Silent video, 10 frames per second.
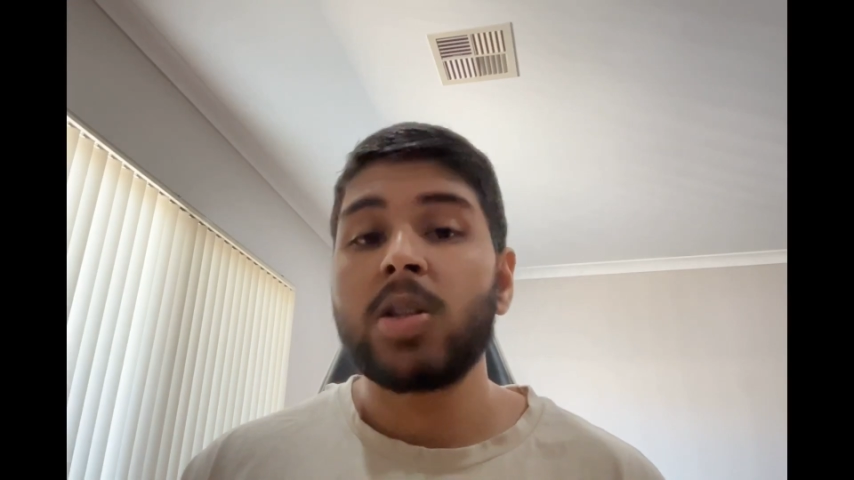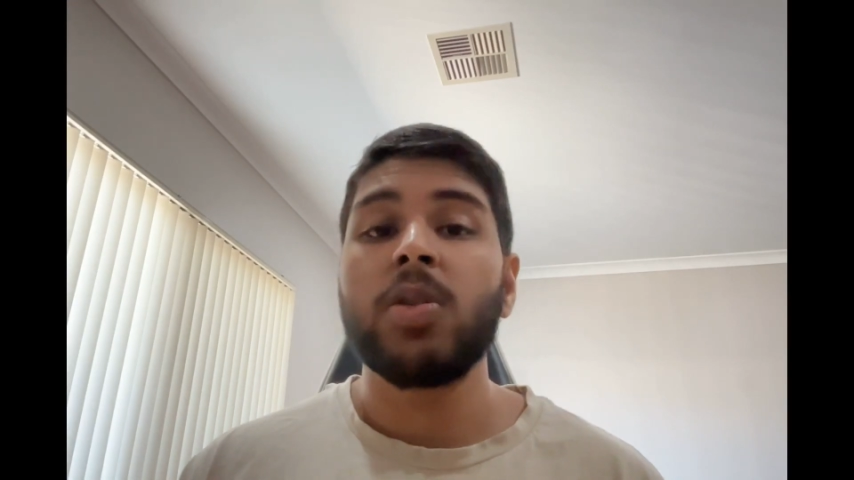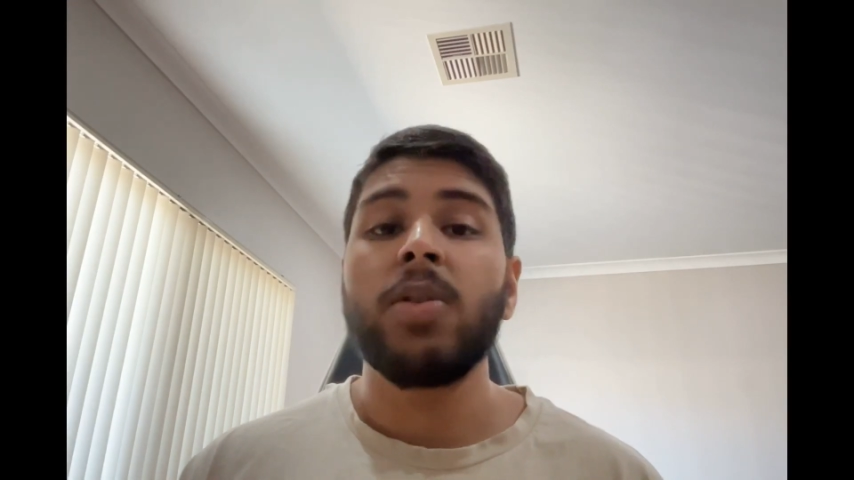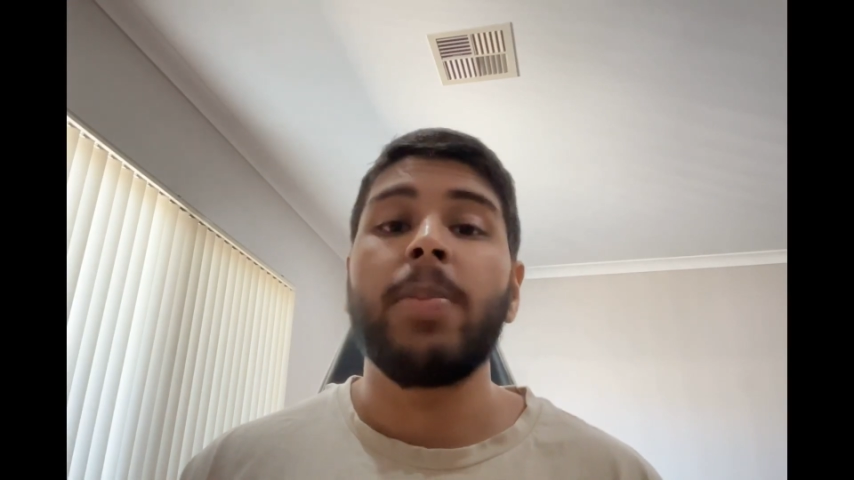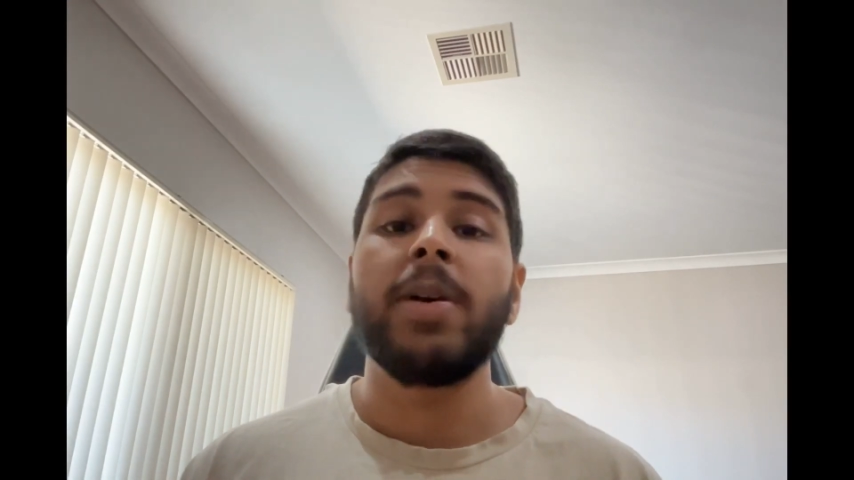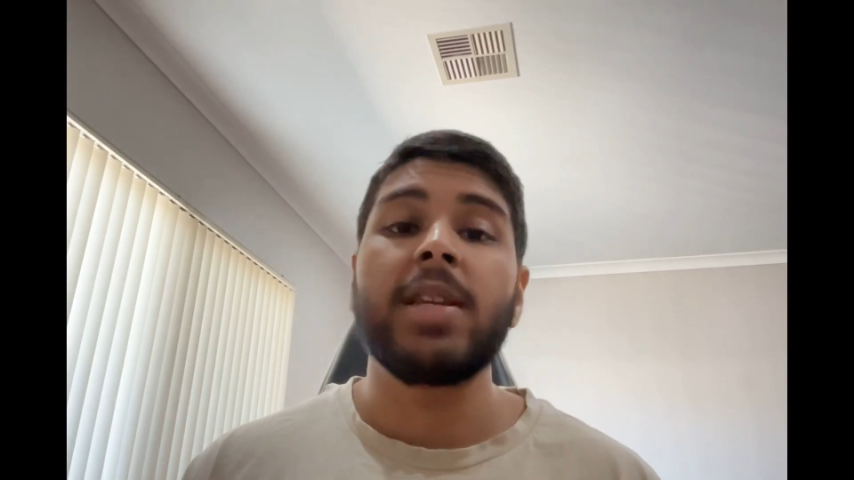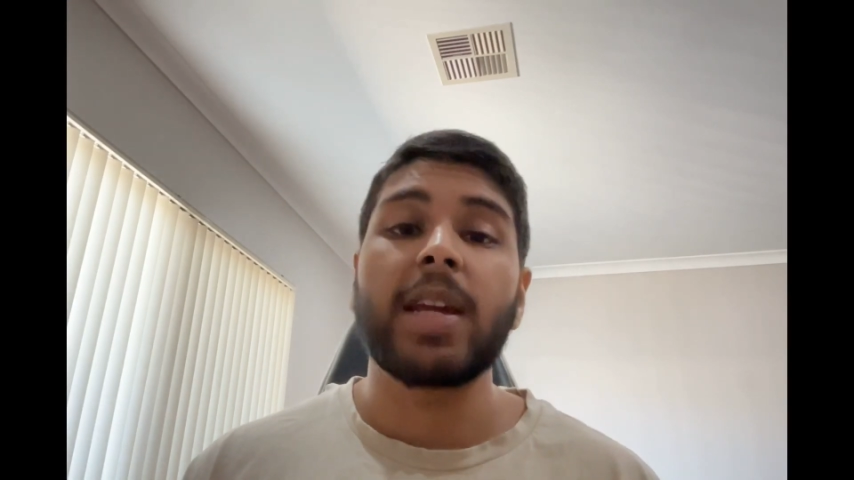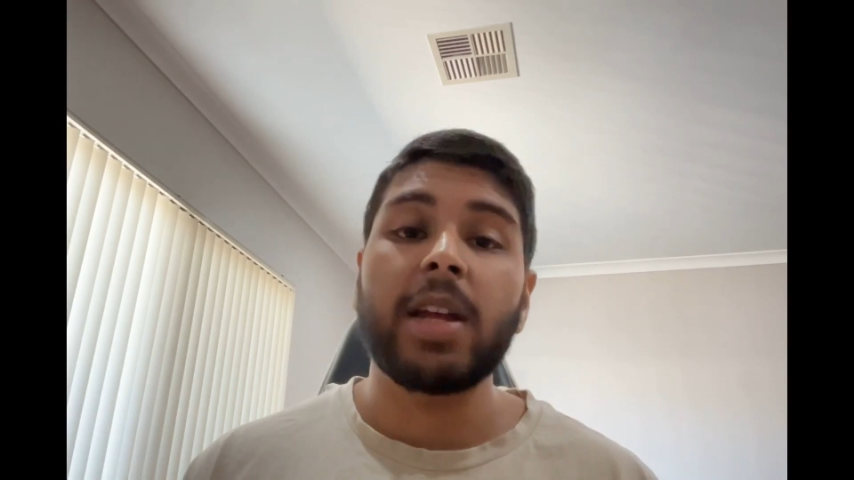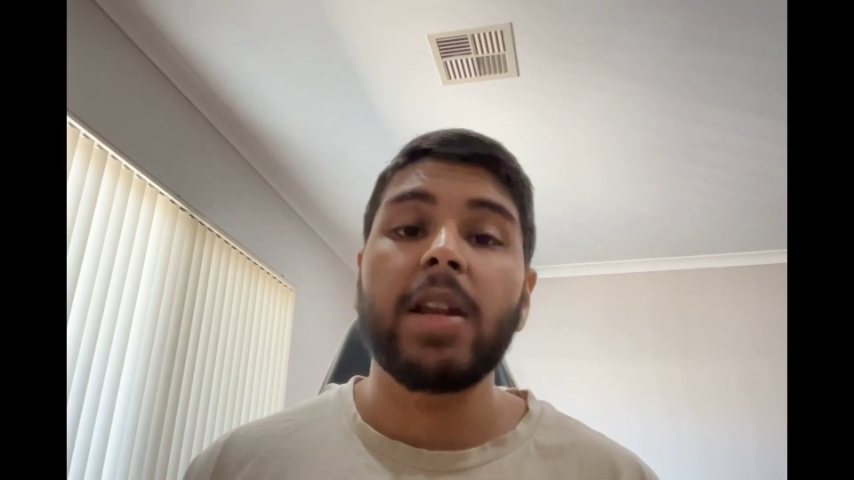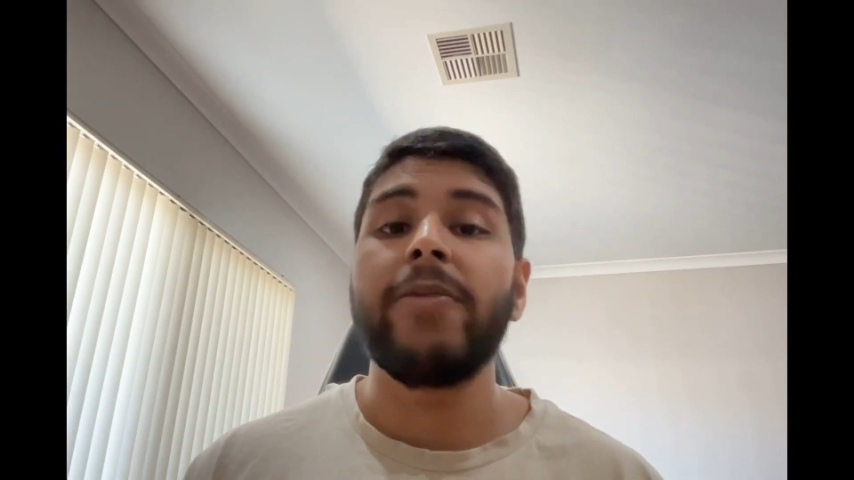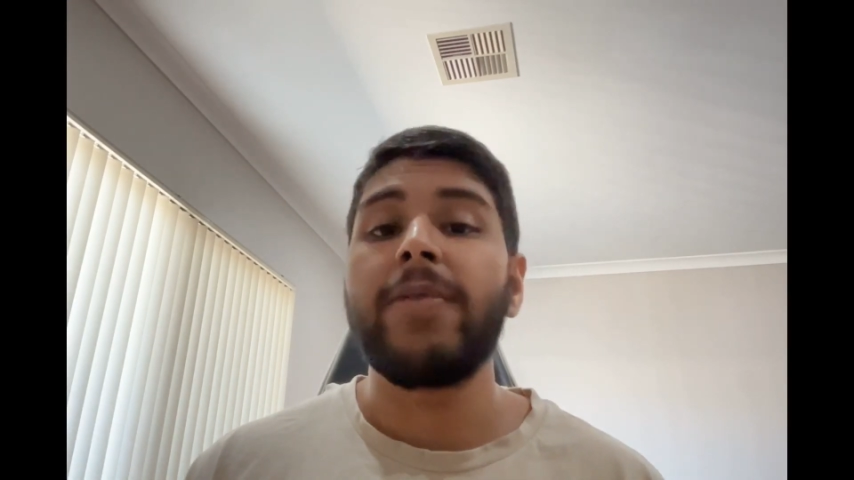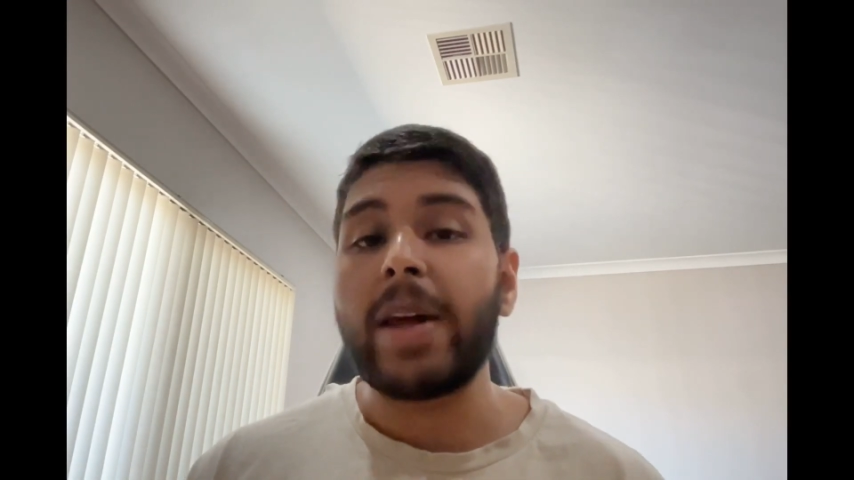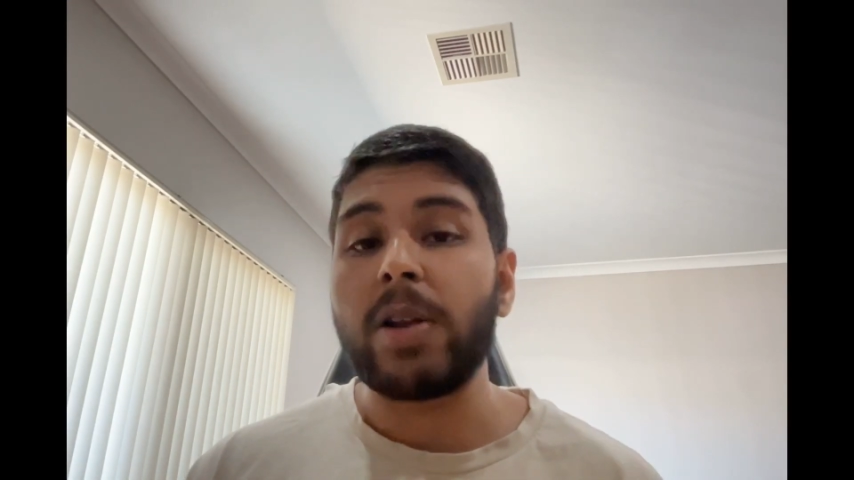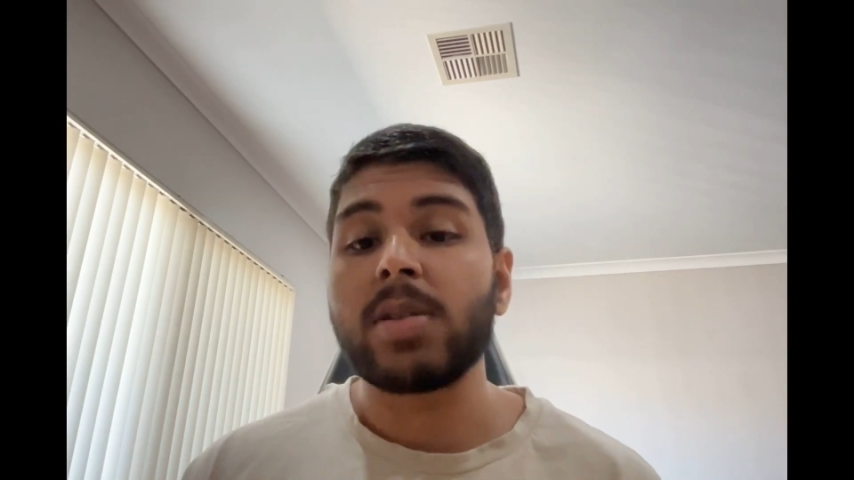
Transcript: to a particular final